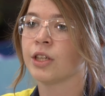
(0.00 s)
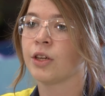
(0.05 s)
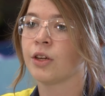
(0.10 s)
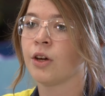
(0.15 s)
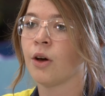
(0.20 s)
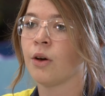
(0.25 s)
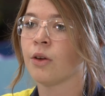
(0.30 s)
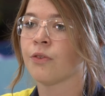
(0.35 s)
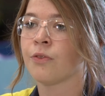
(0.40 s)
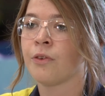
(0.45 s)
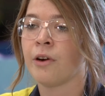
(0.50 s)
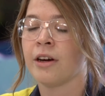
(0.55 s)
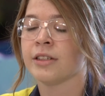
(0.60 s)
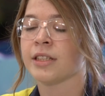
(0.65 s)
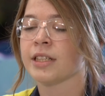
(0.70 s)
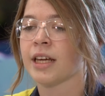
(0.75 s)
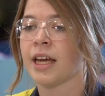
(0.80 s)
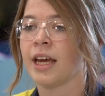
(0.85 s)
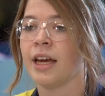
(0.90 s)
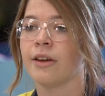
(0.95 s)
go as far as
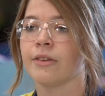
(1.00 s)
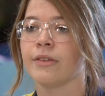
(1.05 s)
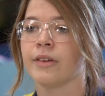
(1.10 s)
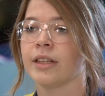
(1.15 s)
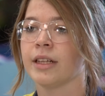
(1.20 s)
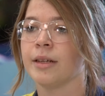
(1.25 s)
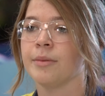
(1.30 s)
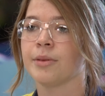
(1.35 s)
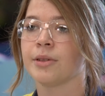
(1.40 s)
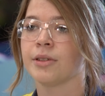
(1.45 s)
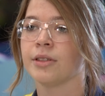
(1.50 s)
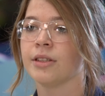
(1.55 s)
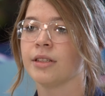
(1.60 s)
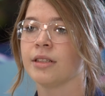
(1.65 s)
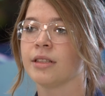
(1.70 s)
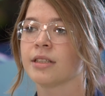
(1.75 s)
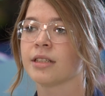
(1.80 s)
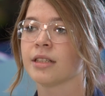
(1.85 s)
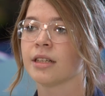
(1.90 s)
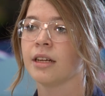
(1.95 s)
I can really,
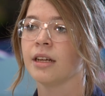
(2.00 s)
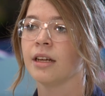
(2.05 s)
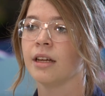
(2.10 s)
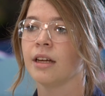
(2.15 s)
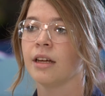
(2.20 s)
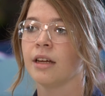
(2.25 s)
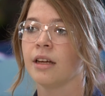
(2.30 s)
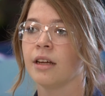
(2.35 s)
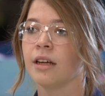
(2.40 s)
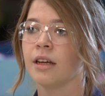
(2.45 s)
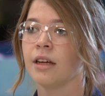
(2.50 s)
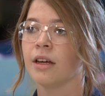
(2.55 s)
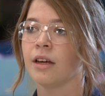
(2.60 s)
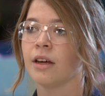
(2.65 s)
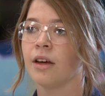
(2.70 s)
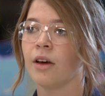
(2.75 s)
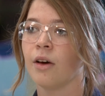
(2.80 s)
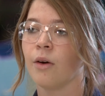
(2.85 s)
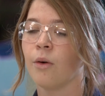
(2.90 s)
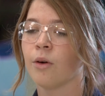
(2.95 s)
because
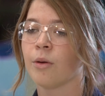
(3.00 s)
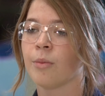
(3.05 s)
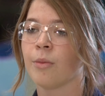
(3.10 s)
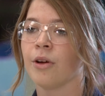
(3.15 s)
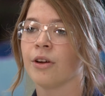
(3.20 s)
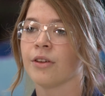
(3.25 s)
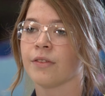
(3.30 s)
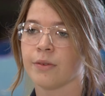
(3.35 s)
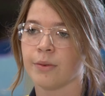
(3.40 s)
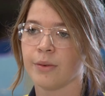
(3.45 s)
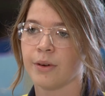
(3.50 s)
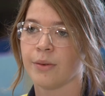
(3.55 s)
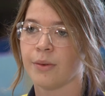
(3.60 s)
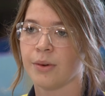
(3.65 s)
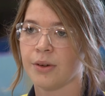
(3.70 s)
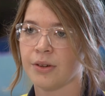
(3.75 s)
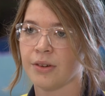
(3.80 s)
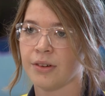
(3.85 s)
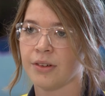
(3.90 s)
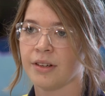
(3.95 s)
automotive is what I
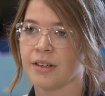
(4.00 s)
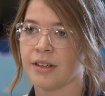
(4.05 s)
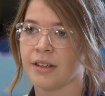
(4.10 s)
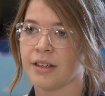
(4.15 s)
want to do.